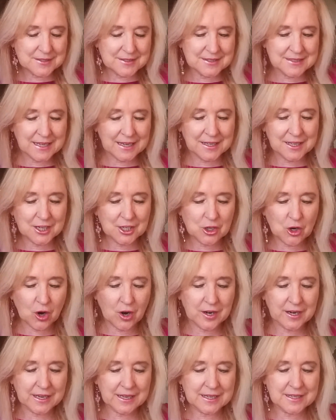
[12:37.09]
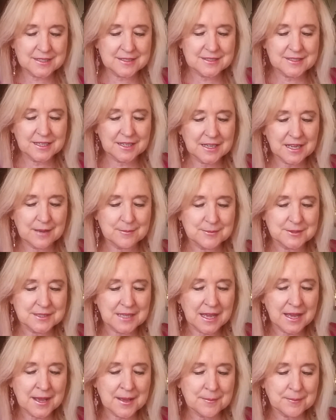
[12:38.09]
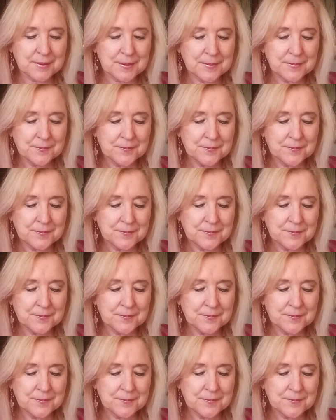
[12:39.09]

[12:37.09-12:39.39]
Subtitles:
second card is that comes up